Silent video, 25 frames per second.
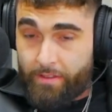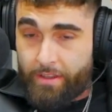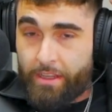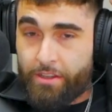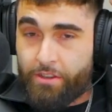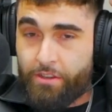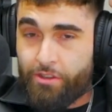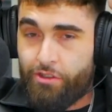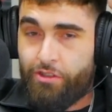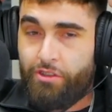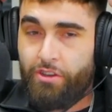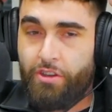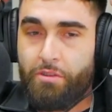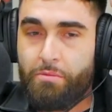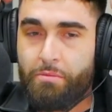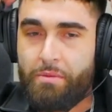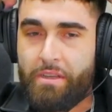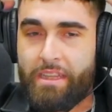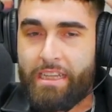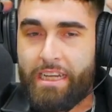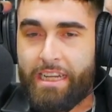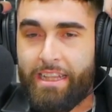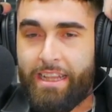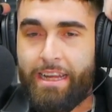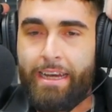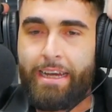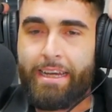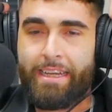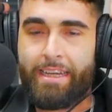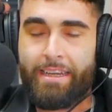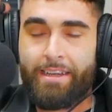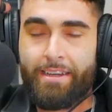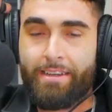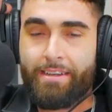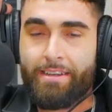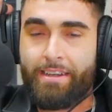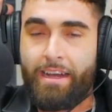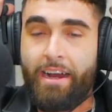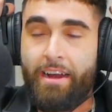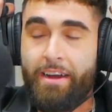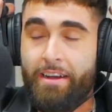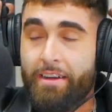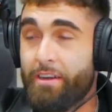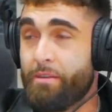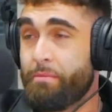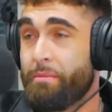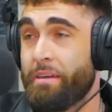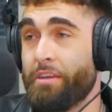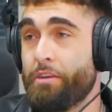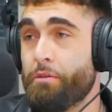it just showed me that, like, I don't
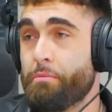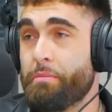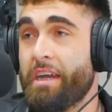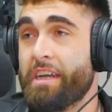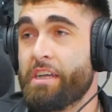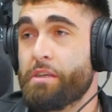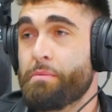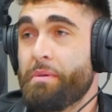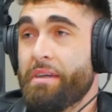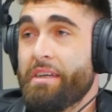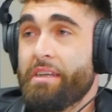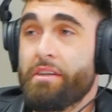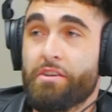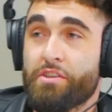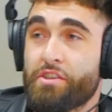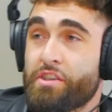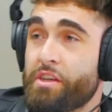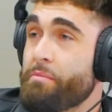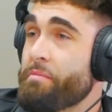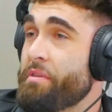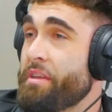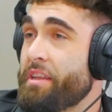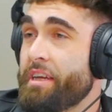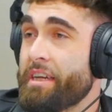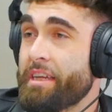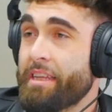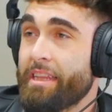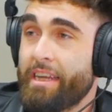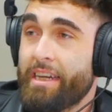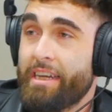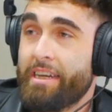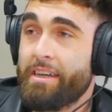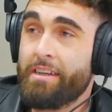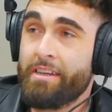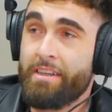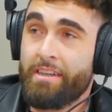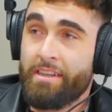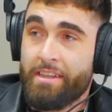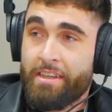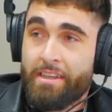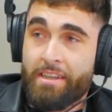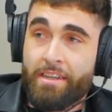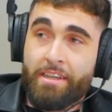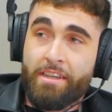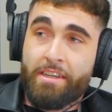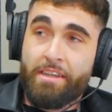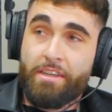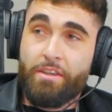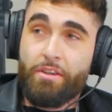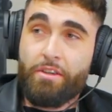know, man, your back's pinned or something like that.
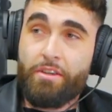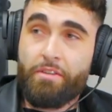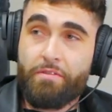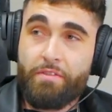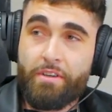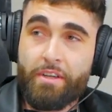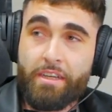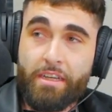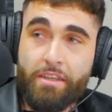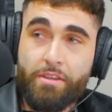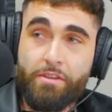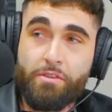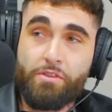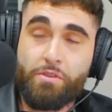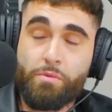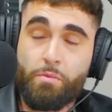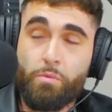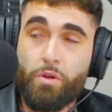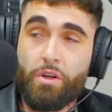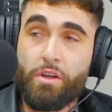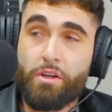You can fucking use some